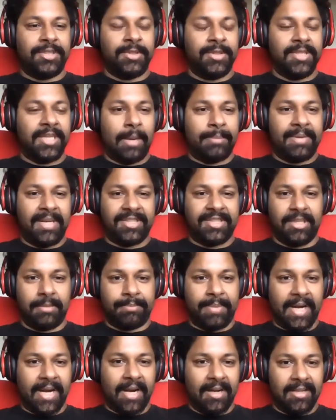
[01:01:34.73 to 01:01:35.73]
you're doing
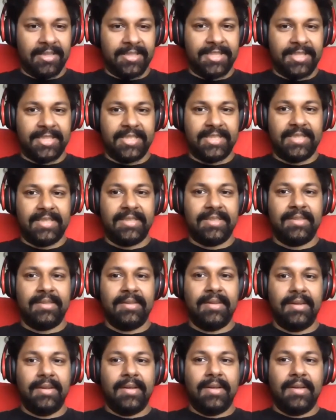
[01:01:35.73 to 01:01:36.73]
computational biology,